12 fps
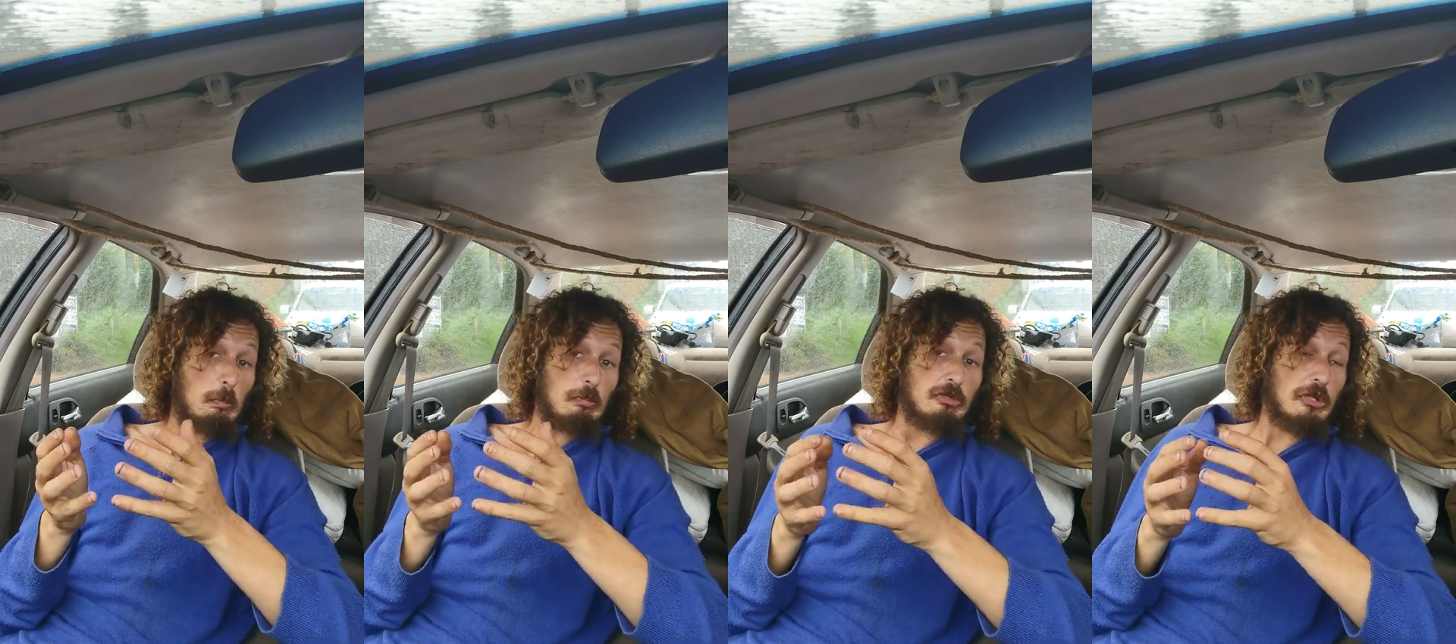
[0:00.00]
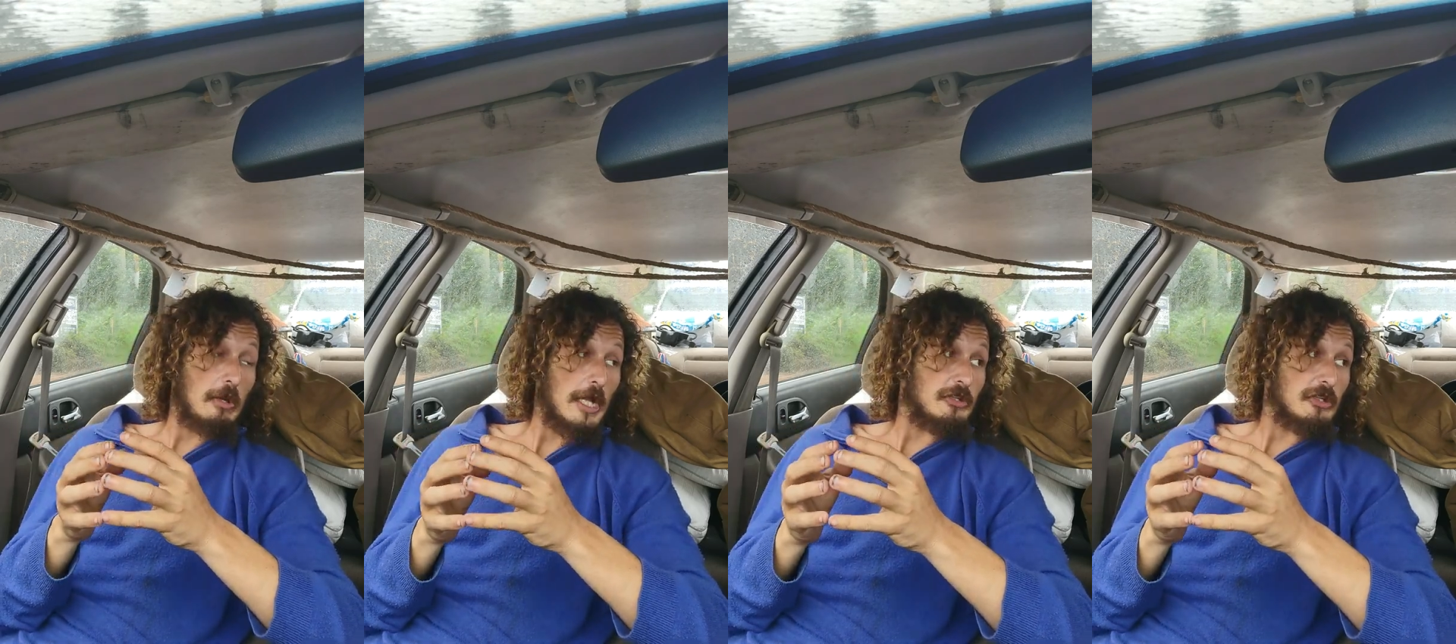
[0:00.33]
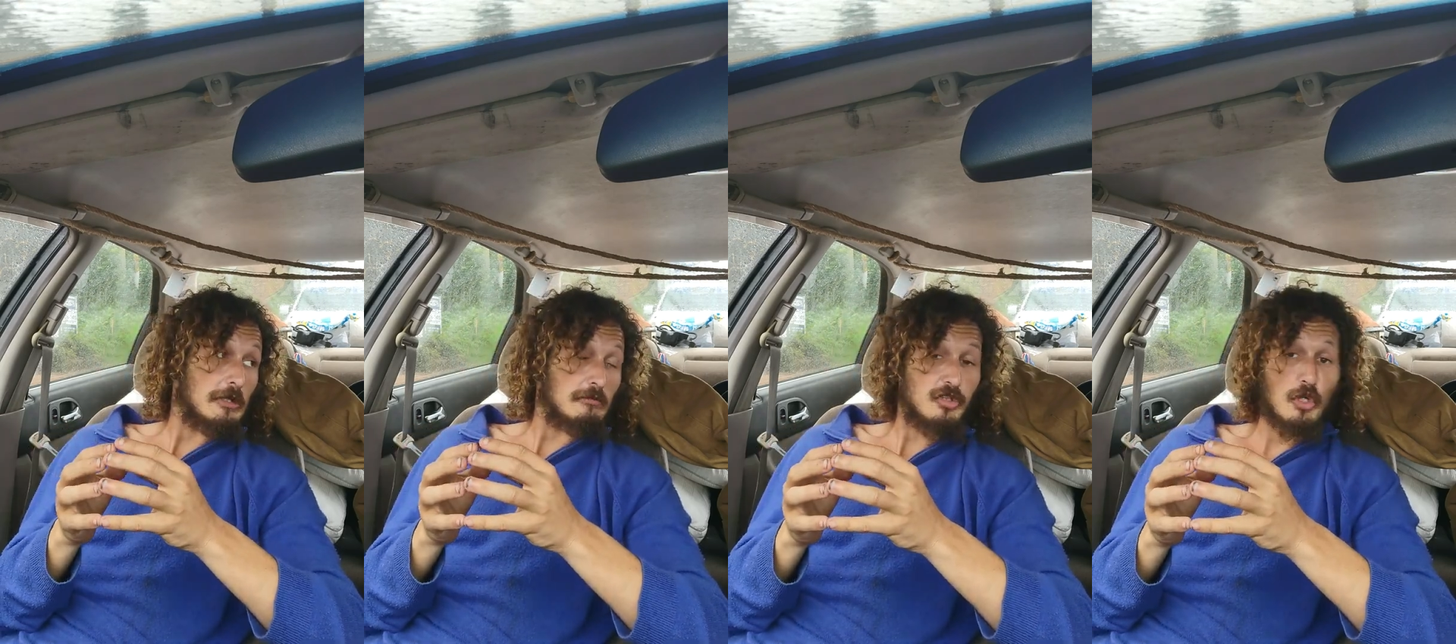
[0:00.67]
It's
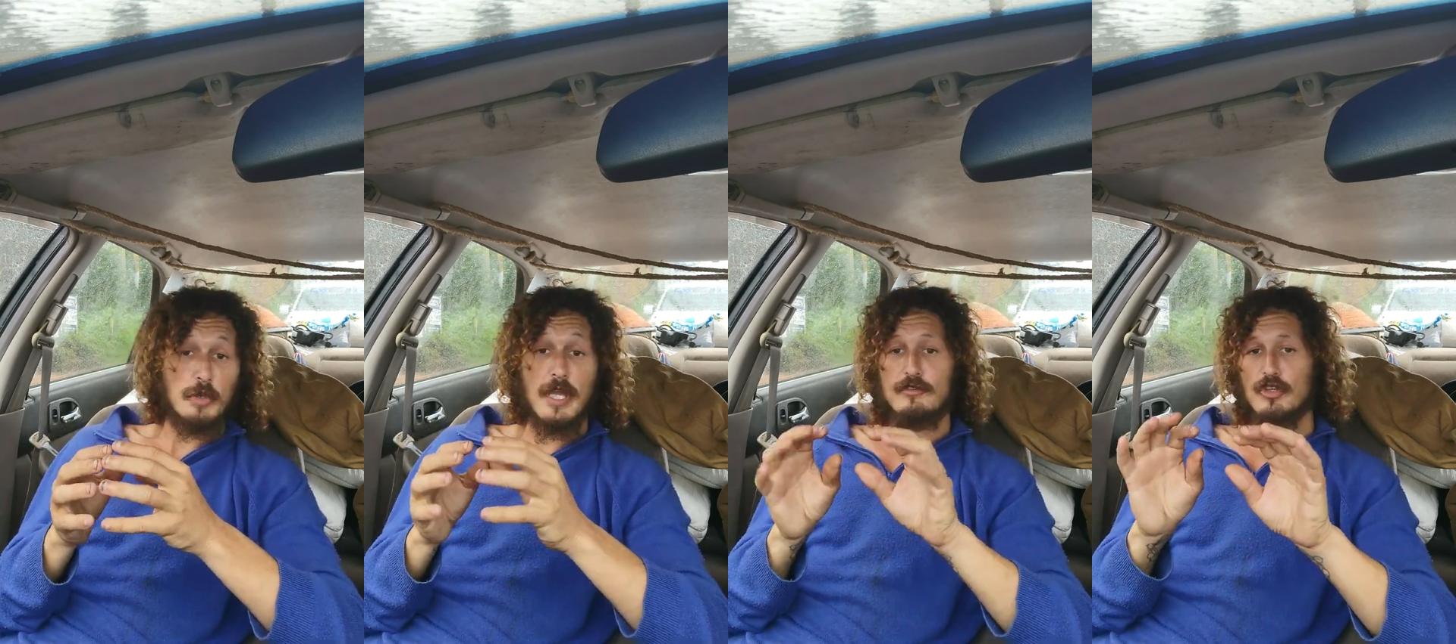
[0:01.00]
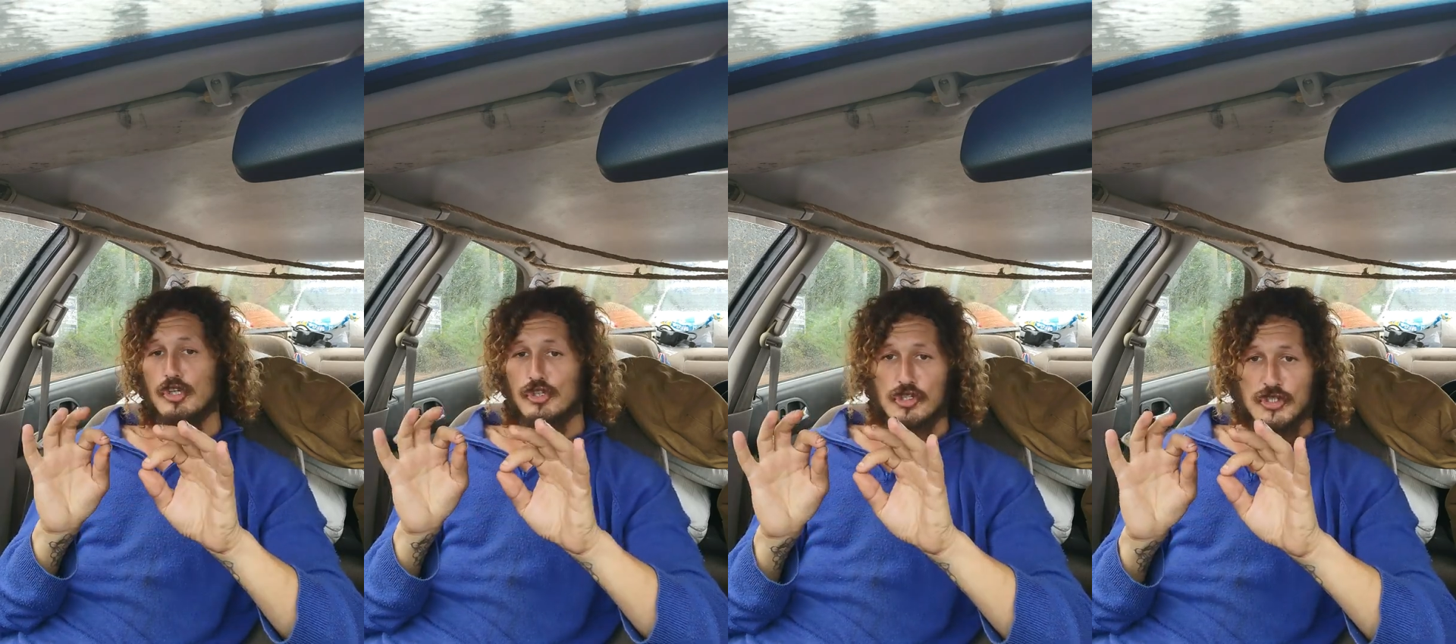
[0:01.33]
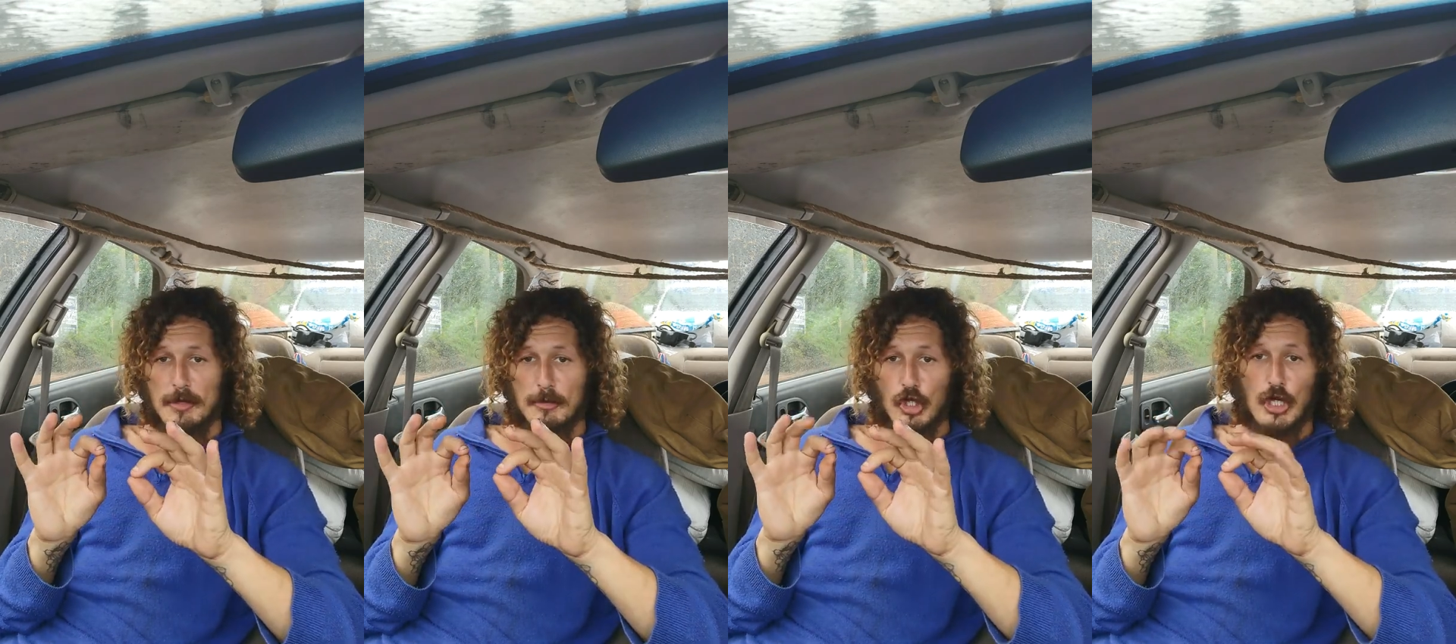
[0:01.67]
interesting. So we have
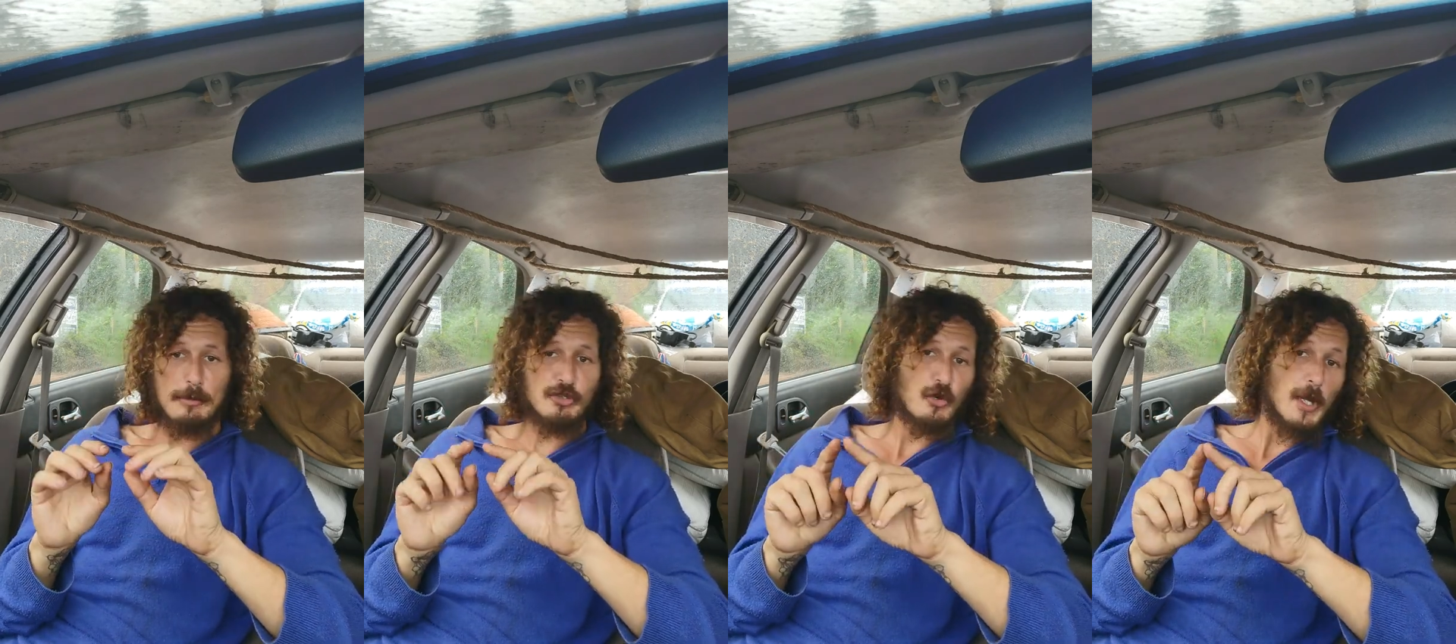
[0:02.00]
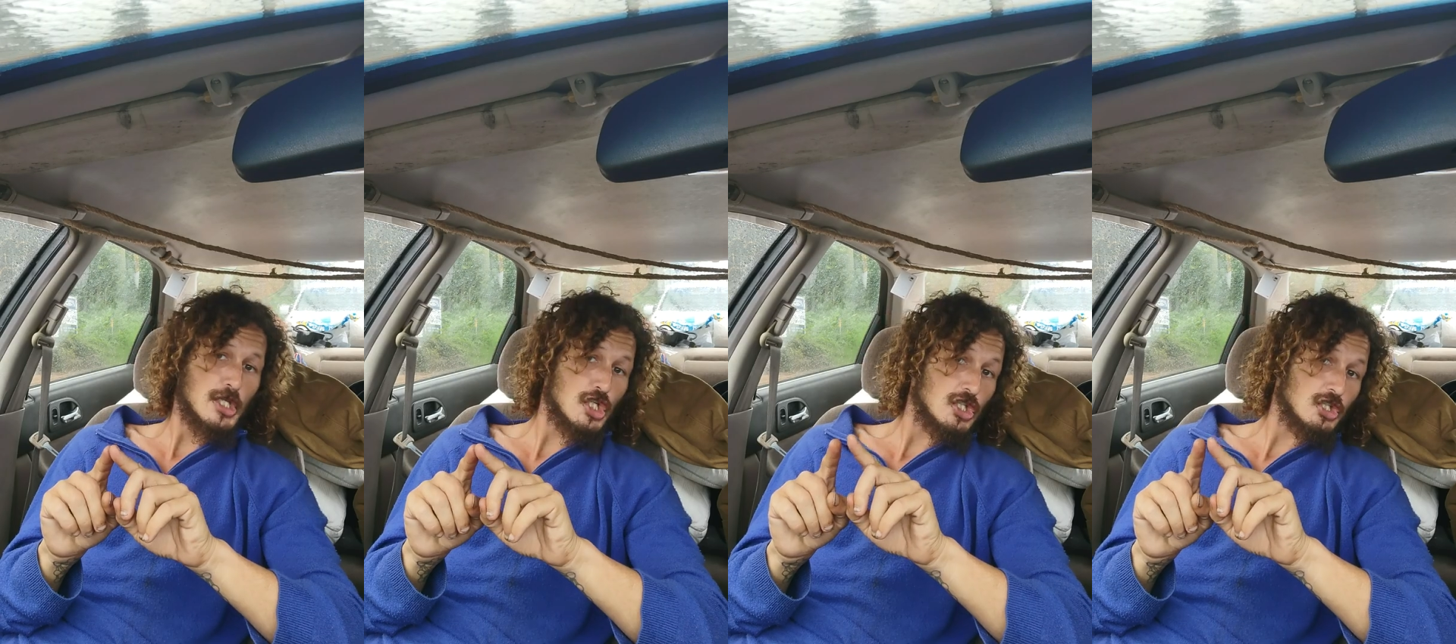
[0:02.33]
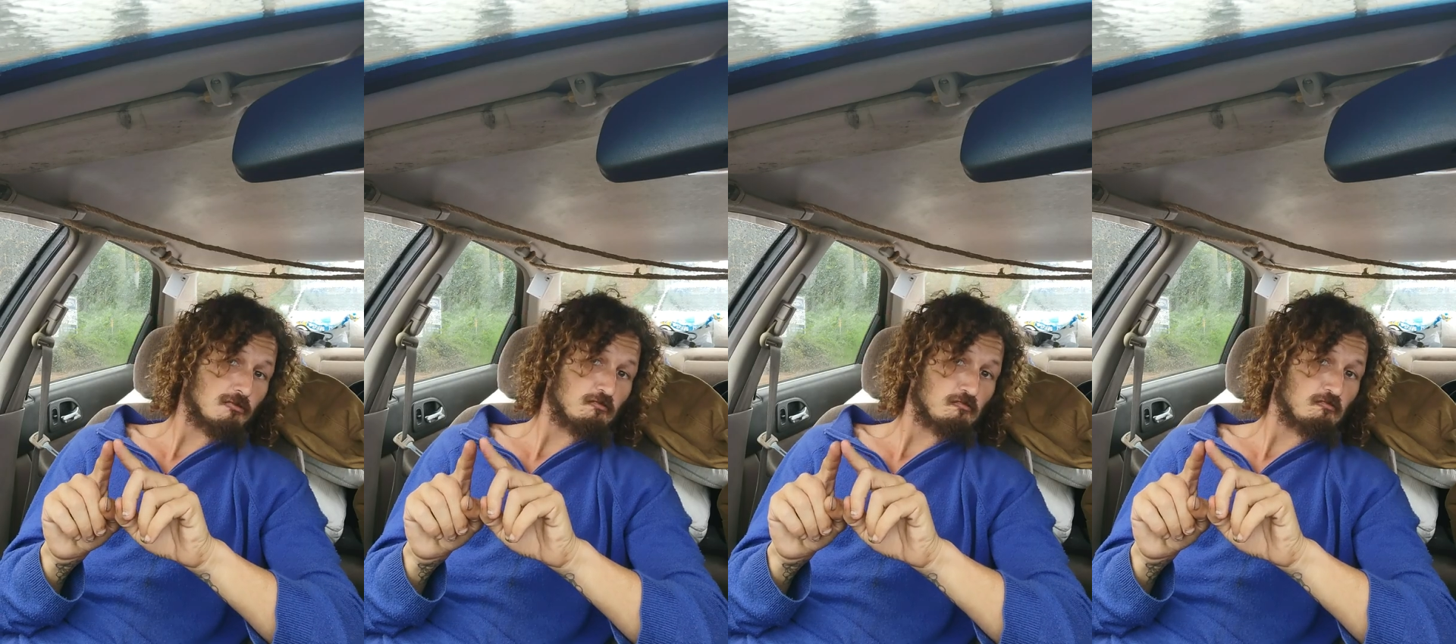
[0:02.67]
similar obscurations,